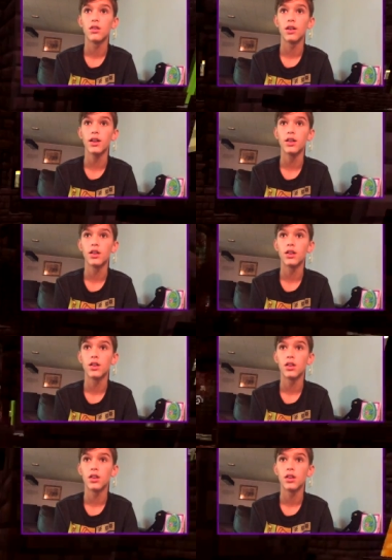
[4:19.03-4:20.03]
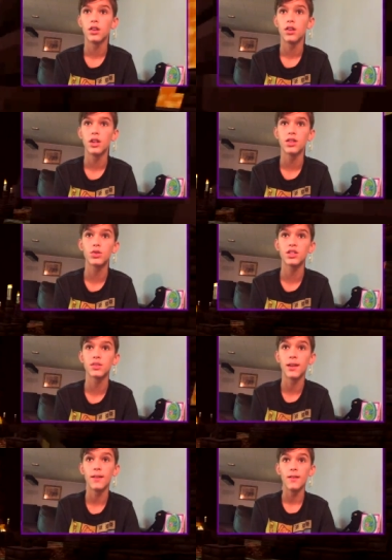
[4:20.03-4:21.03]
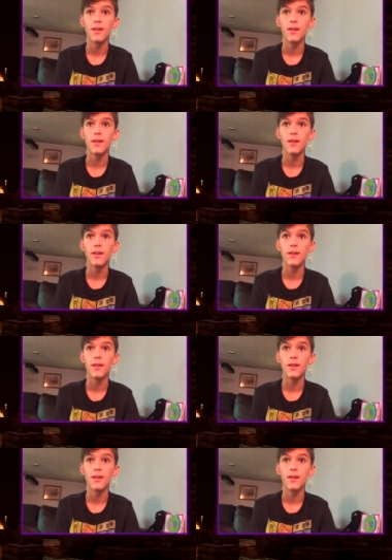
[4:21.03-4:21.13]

Right? He's going this way.